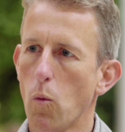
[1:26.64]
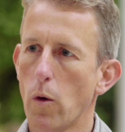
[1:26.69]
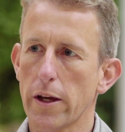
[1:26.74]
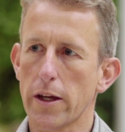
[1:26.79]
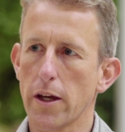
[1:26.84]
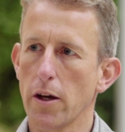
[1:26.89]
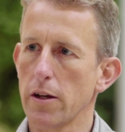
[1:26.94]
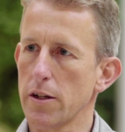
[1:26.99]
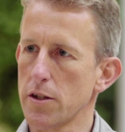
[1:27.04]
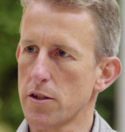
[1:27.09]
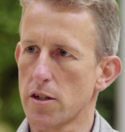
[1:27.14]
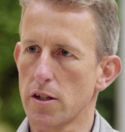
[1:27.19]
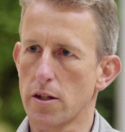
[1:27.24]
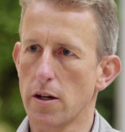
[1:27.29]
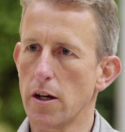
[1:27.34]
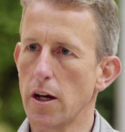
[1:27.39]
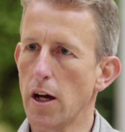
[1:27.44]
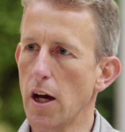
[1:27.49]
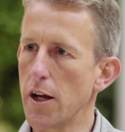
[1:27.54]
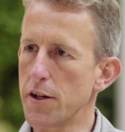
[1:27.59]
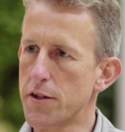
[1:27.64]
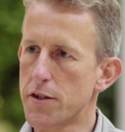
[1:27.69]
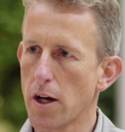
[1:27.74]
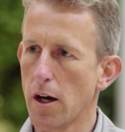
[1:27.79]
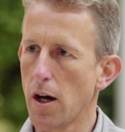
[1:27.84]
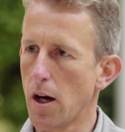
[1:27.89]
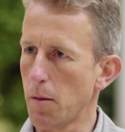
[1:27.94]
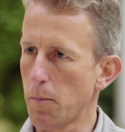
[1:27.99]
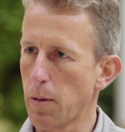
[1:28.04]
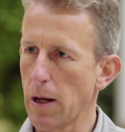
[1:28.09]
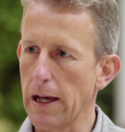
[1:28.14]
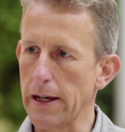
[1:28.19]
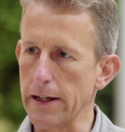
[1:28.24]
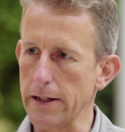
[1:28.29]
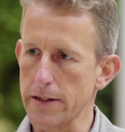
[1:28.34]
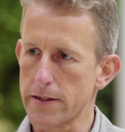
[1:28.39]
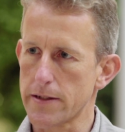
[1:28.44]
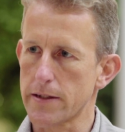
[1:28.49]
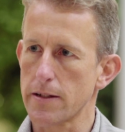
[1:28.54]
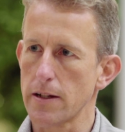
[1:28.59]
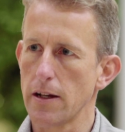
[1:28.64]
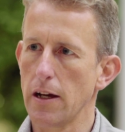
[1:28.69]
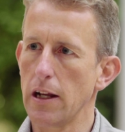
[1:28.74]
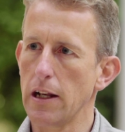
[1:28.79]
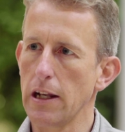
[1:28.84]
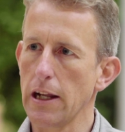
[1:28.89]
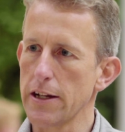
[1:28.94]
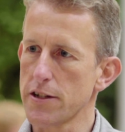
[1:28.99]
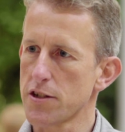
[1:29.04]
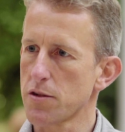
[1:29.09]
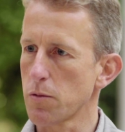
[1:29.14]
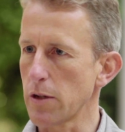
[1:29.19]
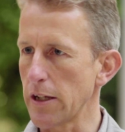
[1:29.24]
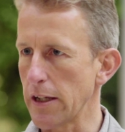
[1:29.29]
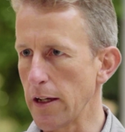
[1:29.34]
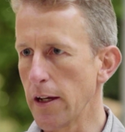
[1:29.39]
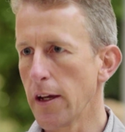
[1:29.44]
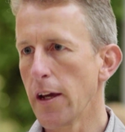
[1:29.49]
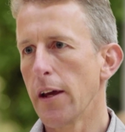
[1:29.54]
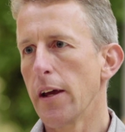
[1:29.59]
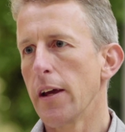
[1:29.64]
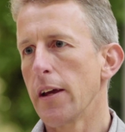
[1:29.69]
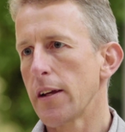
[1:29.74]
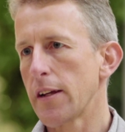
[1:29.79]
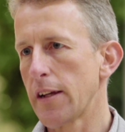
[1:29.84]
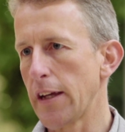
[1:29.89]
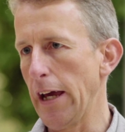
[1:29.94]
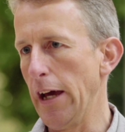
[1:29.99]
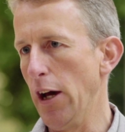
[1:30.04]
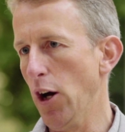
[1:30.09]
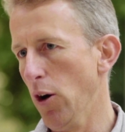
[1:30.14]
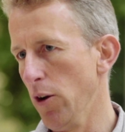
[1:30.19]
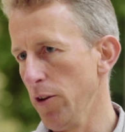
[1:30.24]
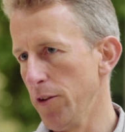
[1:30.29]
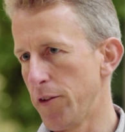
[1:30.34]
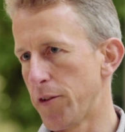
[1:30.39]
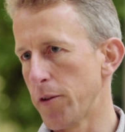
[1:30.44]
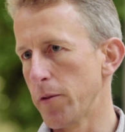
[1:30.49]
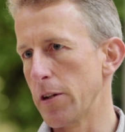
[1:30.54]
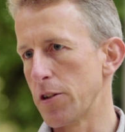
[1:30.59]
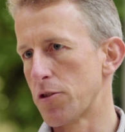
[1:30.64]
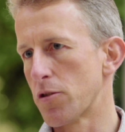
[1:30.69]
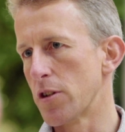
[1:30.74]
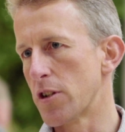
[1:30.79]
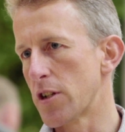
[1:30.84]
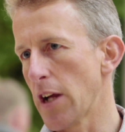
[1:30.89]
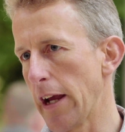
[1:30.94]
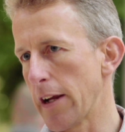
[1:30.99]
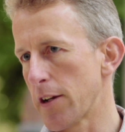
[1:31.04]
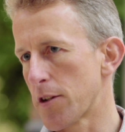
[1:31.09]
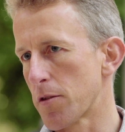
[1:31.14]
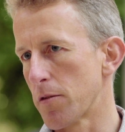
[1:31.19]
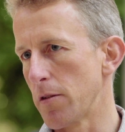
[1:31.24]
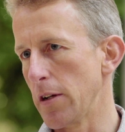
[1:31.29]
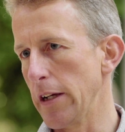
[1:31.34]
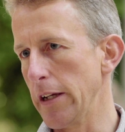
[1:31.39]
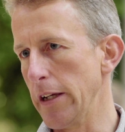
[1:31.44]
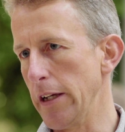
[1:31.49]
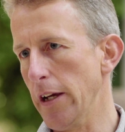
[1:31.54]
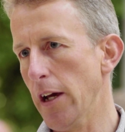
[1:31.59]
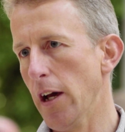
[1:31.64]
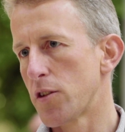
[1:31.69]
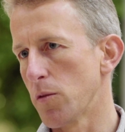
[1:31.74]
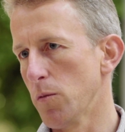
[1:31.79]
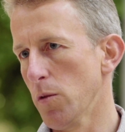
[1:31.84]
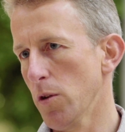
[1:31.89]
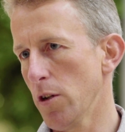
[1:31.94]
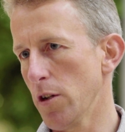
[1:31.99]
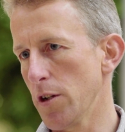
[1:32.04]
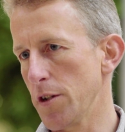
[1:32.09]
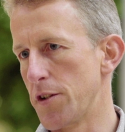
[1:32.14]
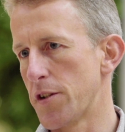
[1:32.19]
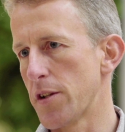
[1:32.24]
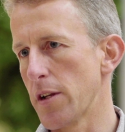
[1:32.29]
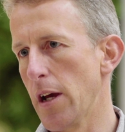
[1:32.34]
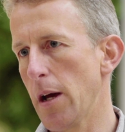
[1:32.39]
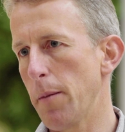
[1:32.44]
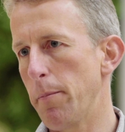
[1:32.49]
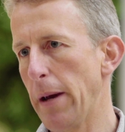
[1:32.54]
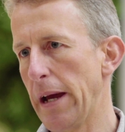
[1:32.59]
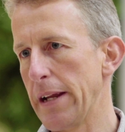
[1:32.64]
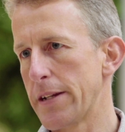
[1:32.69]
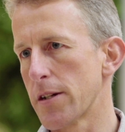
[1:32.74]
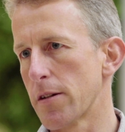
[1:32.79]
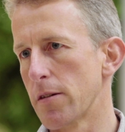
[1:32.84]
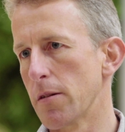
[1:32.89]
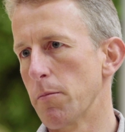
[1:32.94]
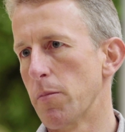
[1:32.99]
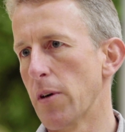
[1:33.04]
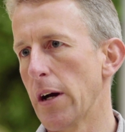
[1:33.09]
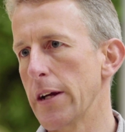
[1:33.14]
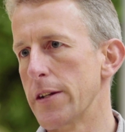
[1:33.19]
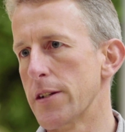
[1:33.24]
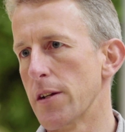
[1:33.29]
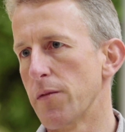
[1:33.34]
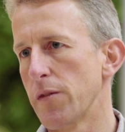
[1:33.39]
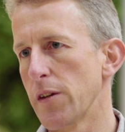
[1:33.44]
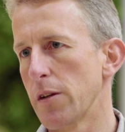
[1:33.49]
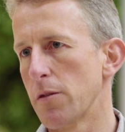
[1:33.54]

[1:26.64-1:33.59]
we're going to a dark place unless we get onto a trajectory towards a better and brighter